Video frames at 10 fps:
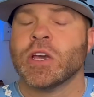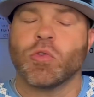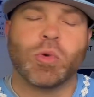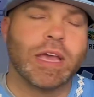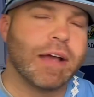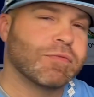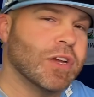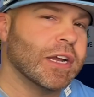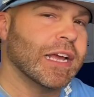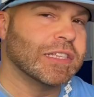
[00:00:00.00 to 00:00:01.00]
we have
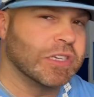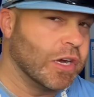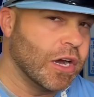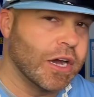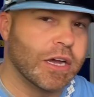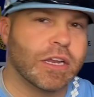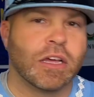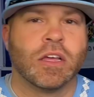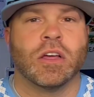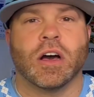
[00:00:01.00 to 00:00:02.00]
done a ton
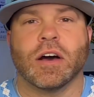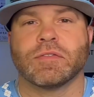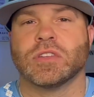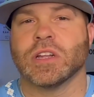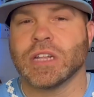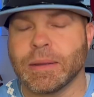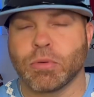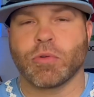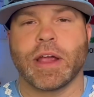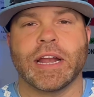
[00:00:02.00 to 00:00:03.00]
of
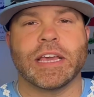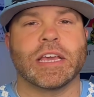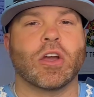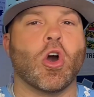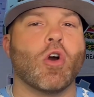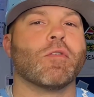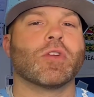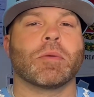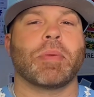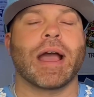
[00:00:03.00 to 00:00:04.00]
deliberating over
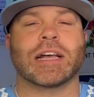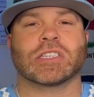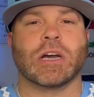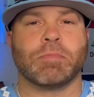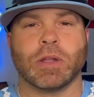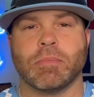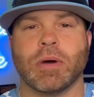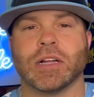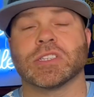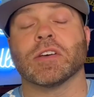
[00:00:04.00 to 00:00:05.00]
the past couple of
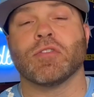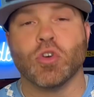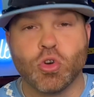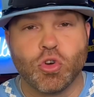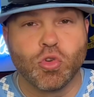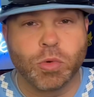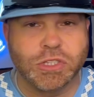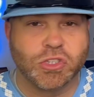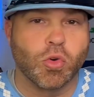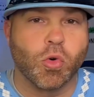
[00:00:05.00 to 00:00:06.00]
months of who
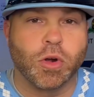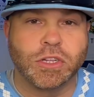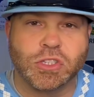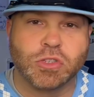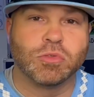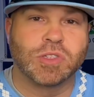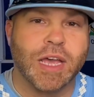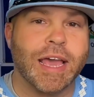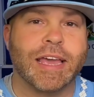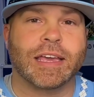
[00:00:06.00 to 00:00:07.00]
was going to
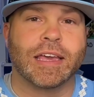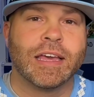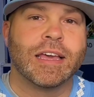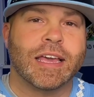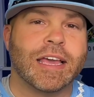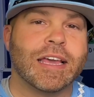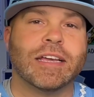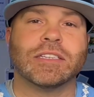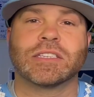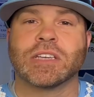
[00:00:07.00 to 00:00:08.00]
take
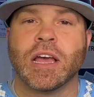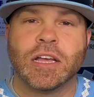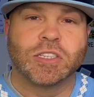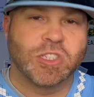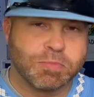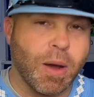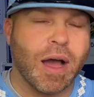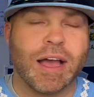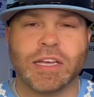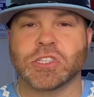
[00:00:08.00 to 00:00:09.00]
his
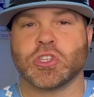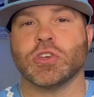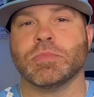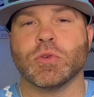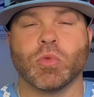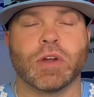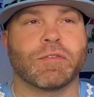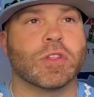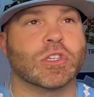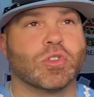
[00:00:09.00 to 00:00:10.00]
spot as QB1
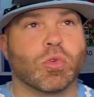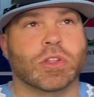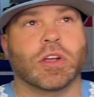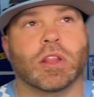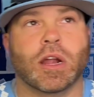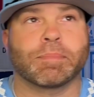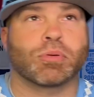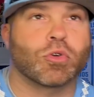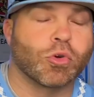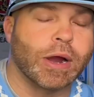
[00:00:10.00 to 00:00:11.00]
for this North Carolina
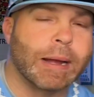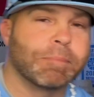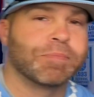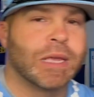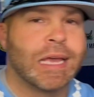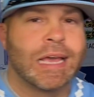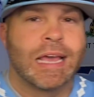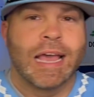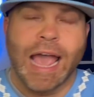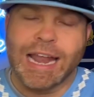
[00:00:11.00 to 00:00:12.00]
program.
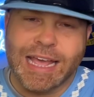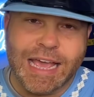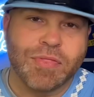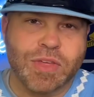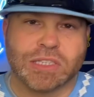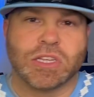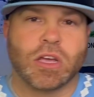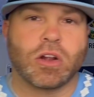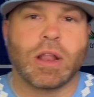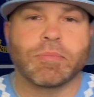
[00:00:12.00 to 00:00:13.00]
And in this
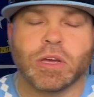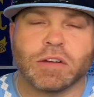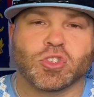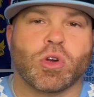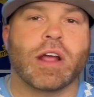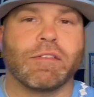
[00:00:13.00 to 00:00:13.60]
huddle, I'm going to try to